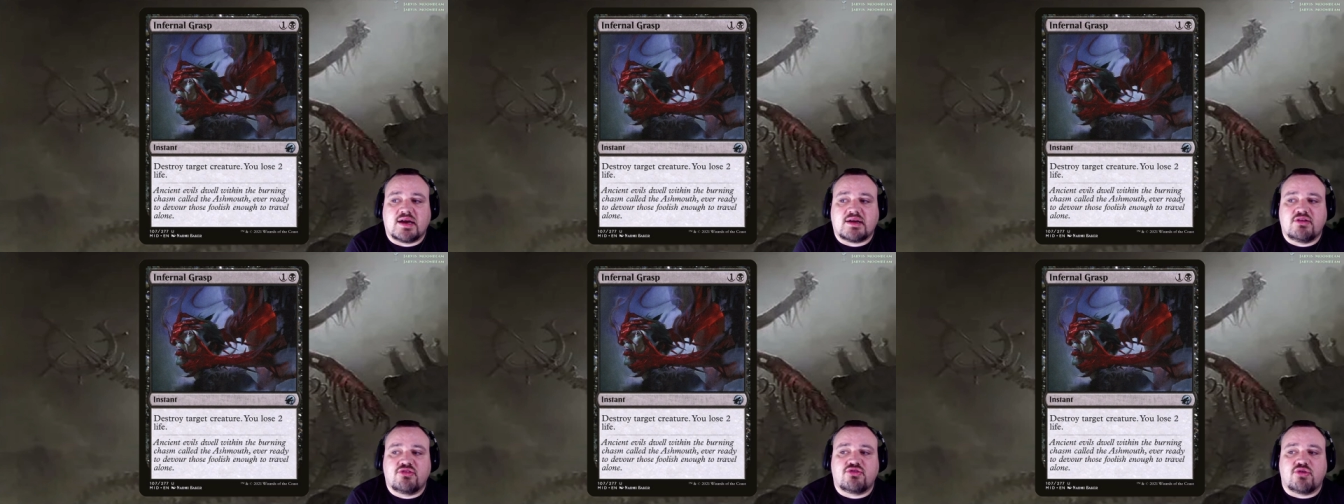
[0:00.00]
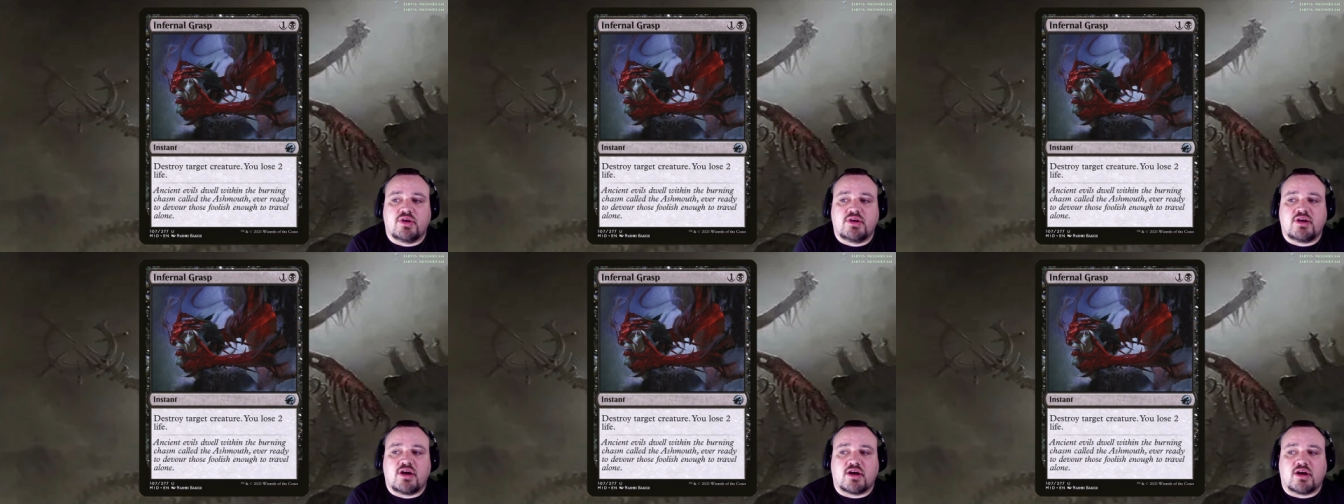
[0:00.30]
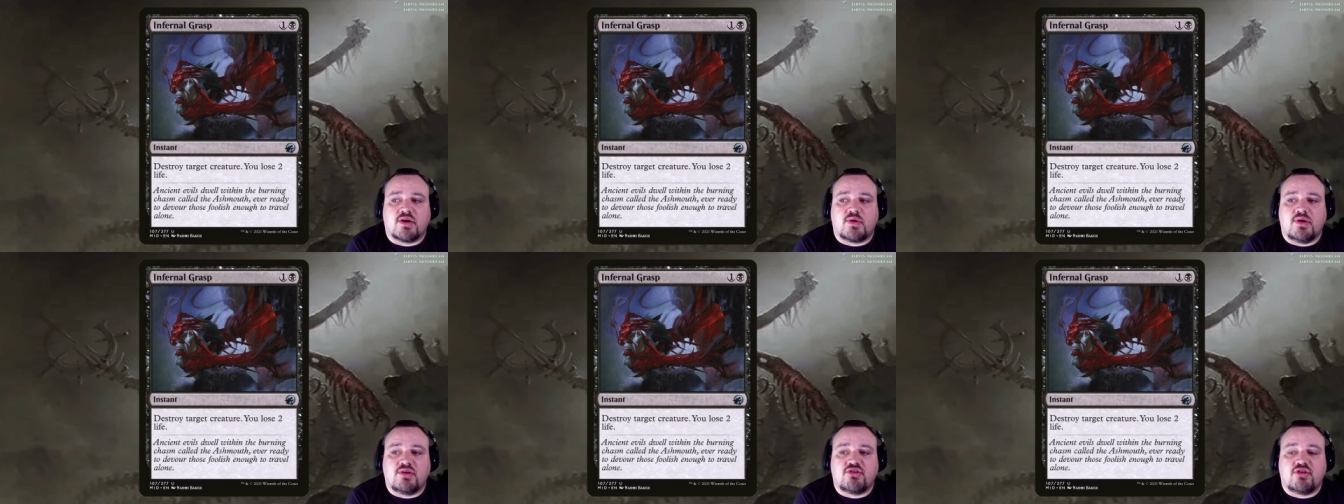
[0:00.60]
Destroy target
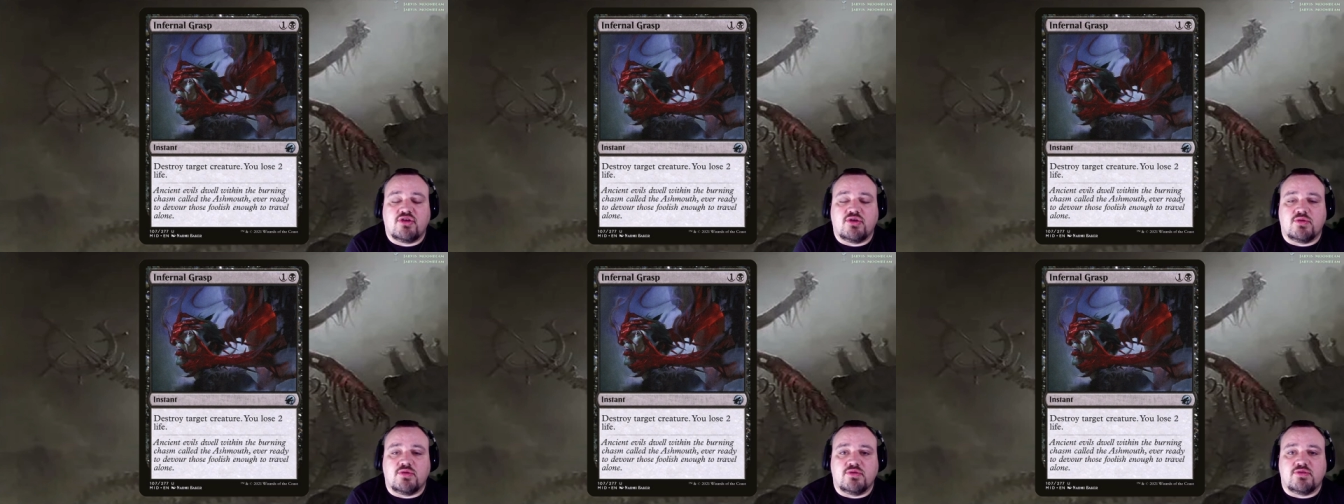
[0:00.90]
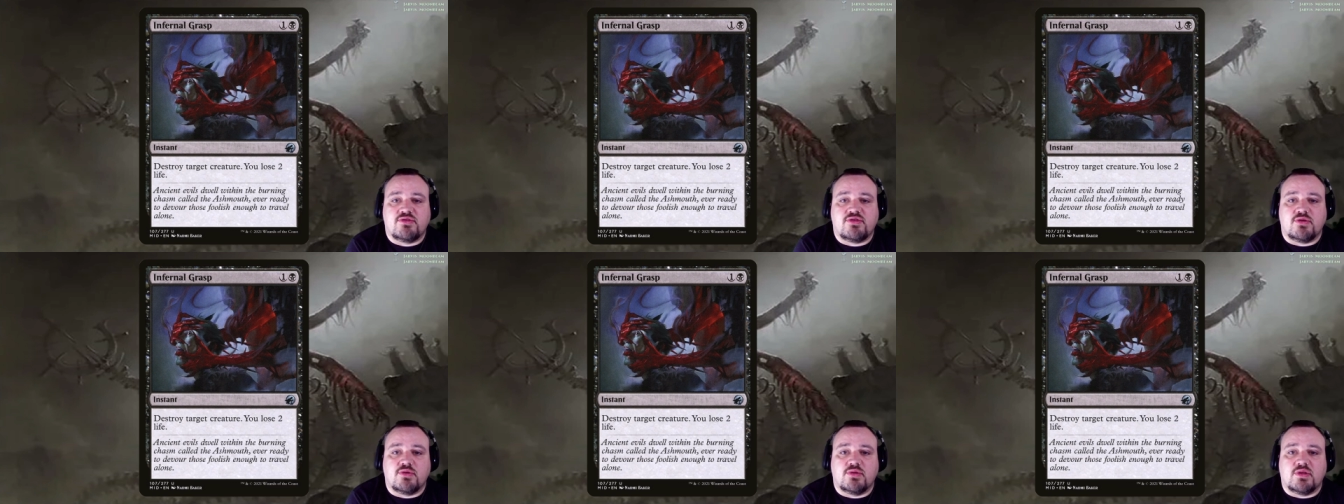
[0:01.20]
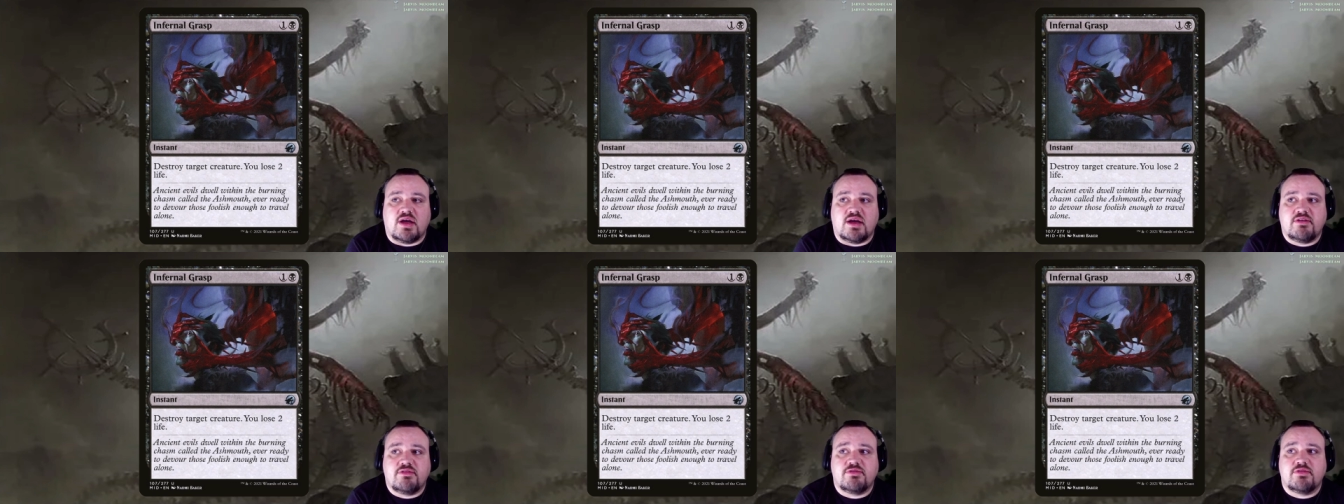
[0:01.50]
creature, you lose 2
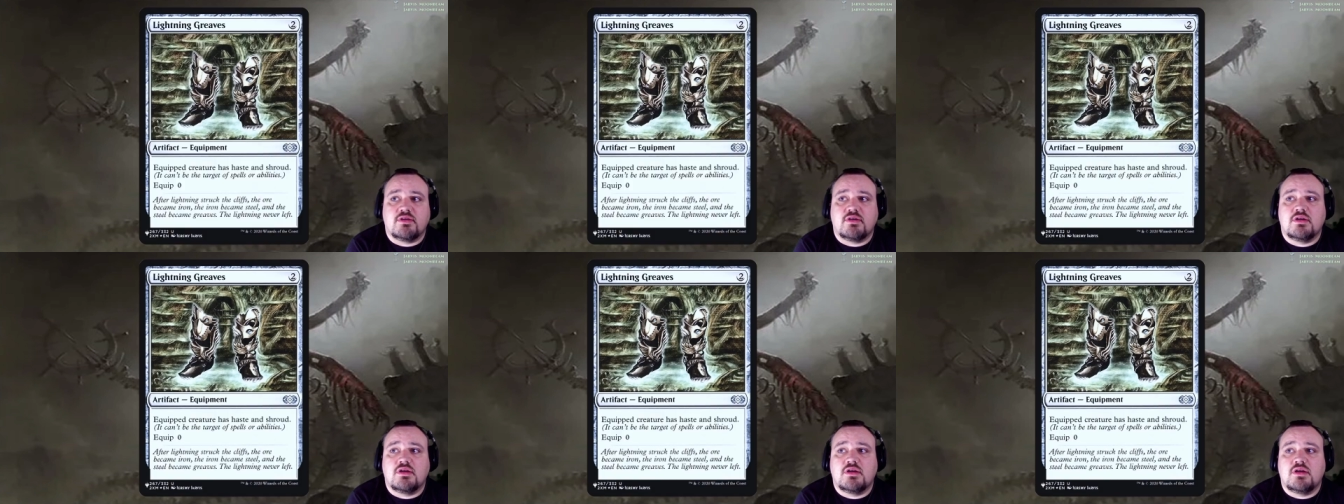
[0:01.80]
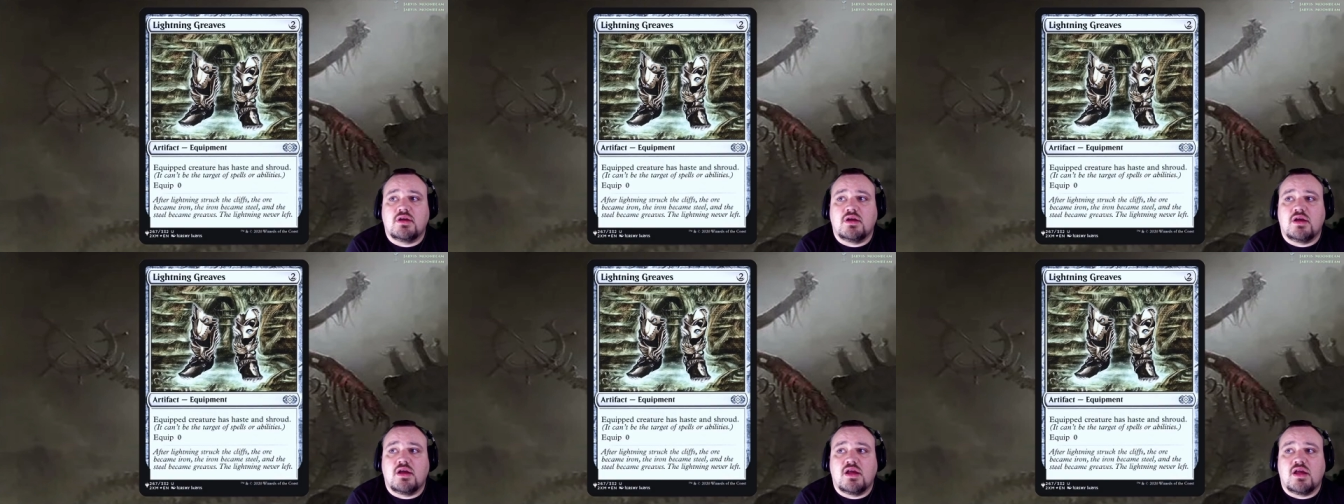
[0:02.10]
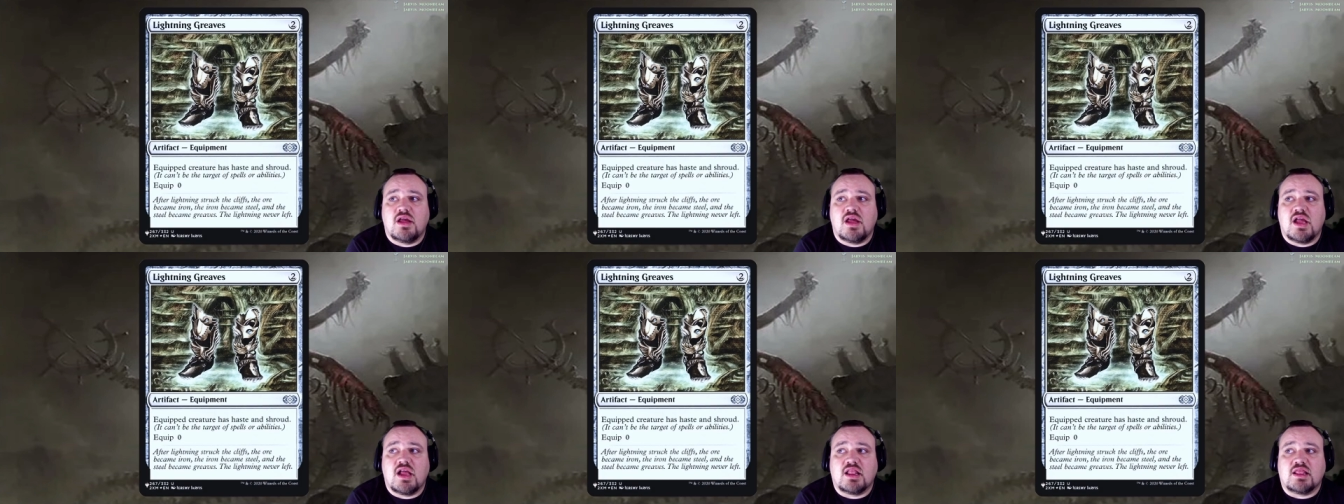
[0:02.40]
life.
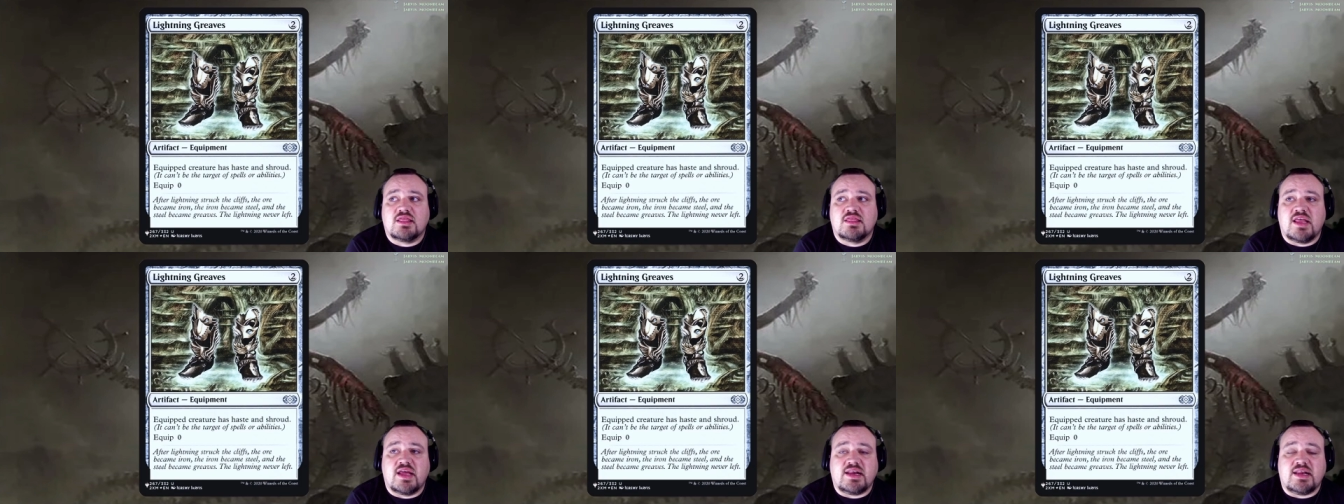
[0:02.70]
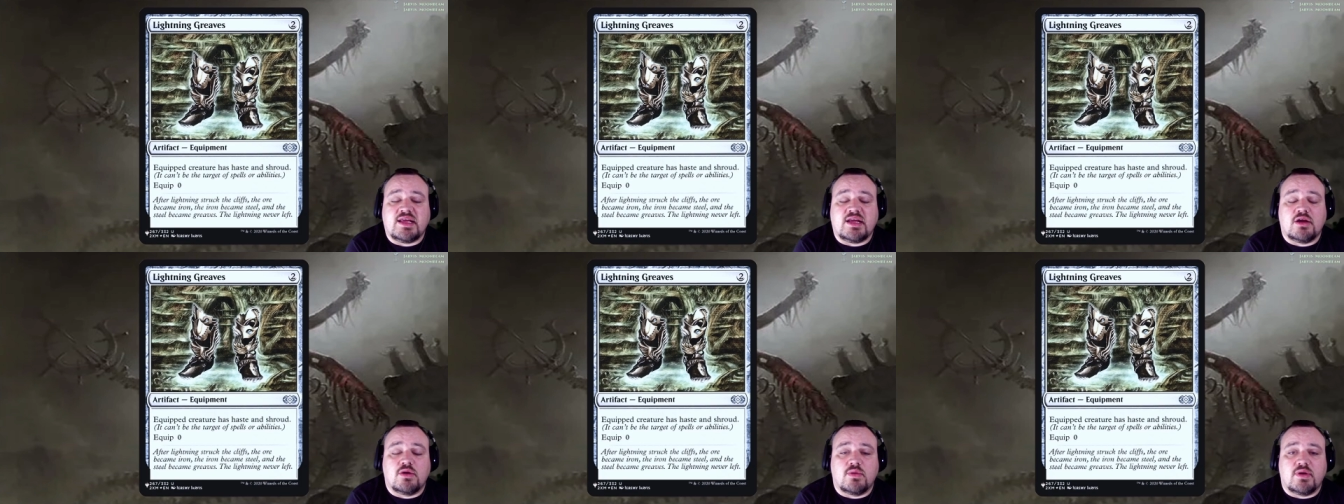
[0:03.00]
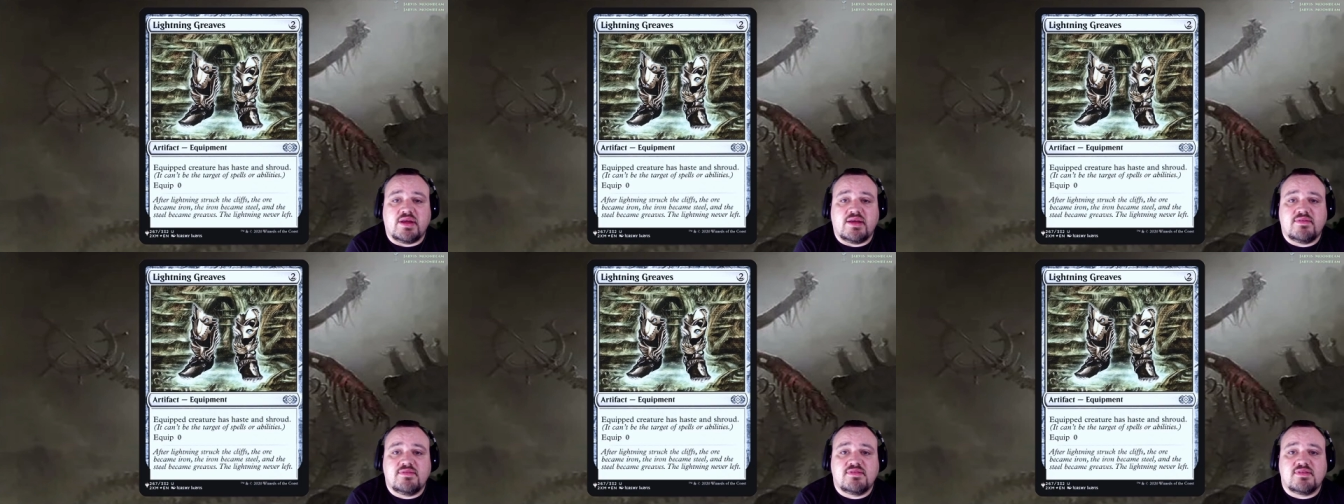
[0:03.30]
Lightning
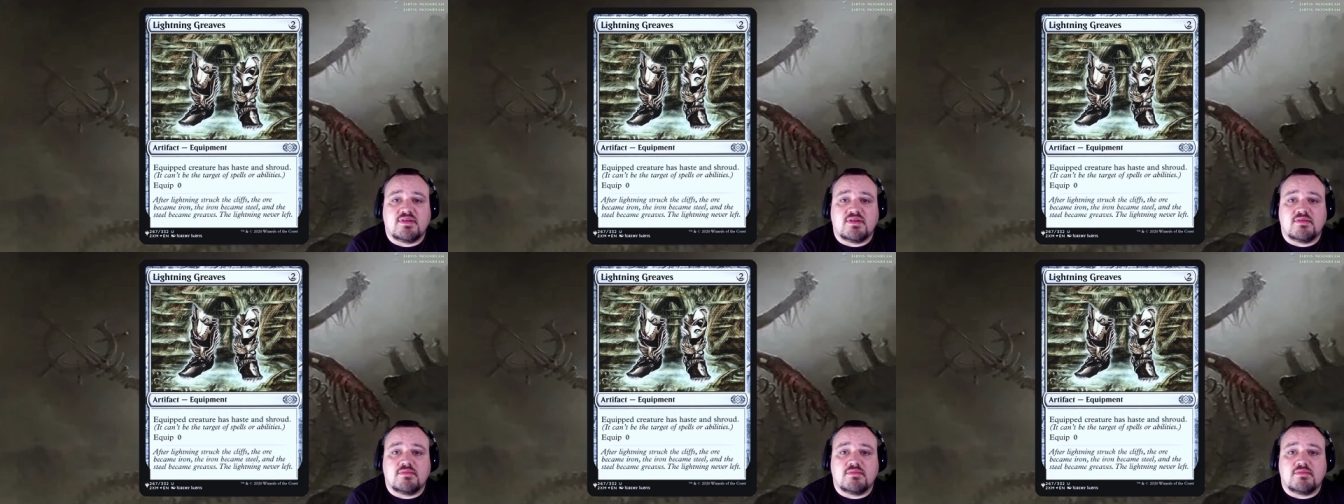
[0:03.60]
Greaves.